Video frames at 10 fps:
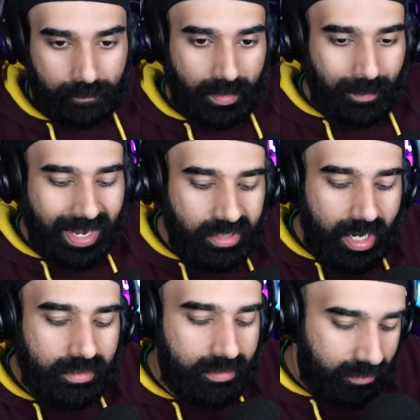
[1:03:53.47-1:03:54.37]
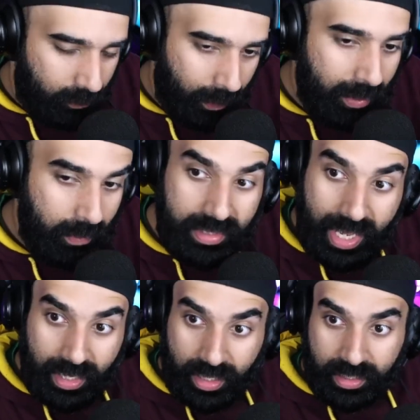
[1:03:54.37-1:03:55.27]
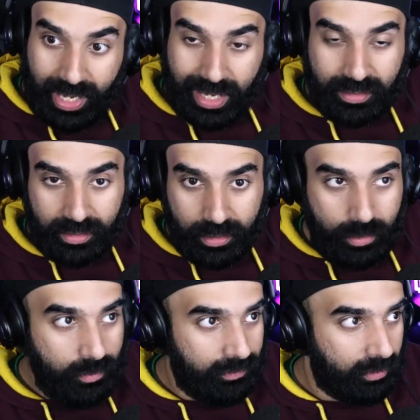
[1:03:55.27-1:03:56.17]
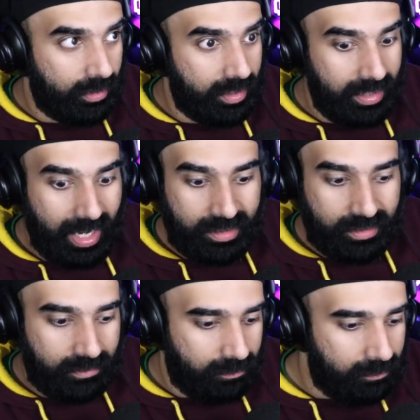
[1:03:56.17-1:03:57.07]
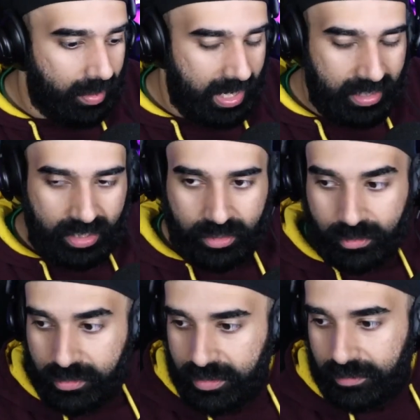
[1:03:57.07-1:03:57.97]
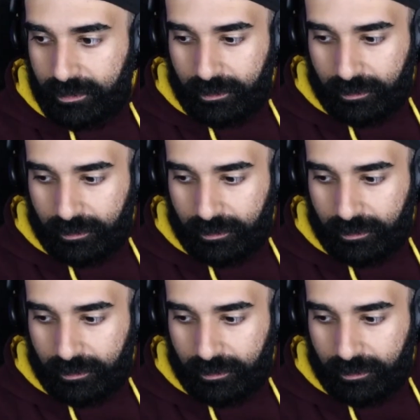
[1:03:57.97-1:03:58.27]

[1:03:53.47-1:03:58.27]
Imagine I went with that and then gaslit you for the next 80 years.